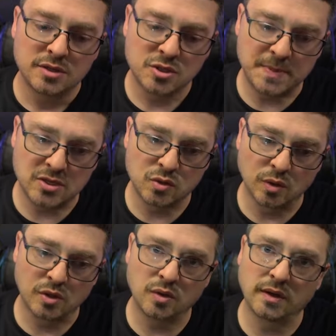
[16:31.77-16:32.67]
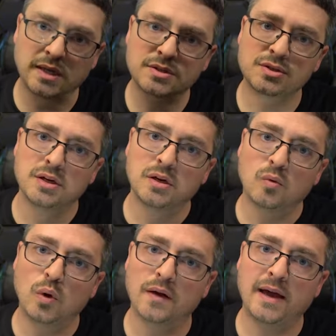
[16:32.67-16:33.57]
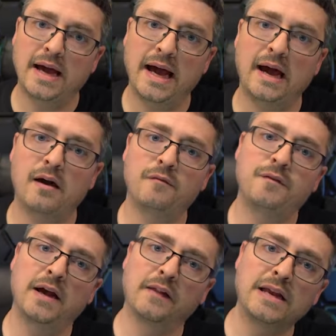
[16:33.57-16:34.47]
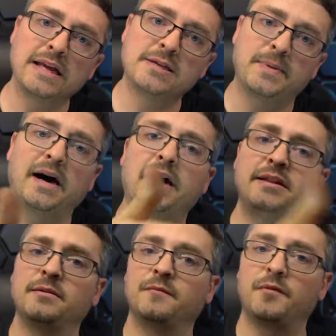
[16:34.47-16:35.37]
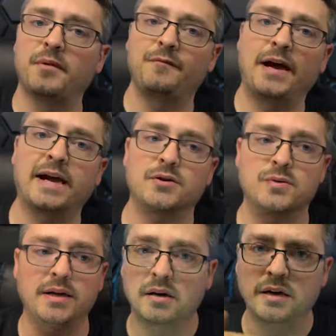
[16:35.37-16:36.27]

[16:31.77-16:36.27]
special acrylics where they have LEDs behind them from the factory.